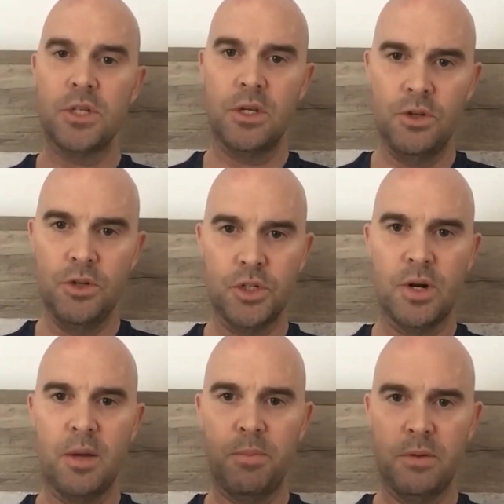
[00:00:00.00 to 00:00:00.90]
and you stood
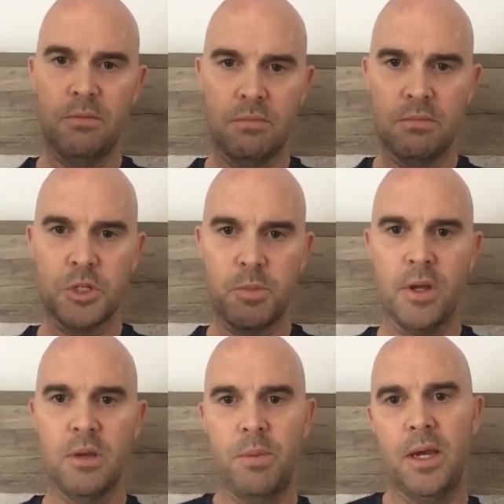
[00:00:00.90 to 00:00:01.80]
up and
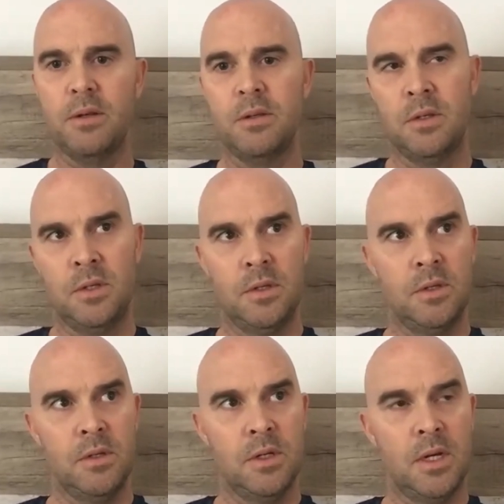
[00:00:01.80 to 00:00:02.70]
spoke about
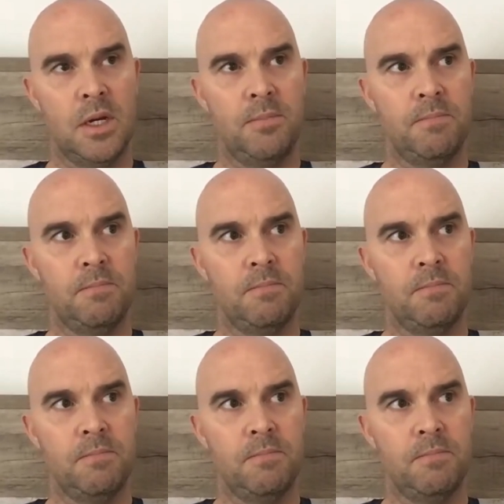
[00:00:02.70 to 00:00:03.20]
the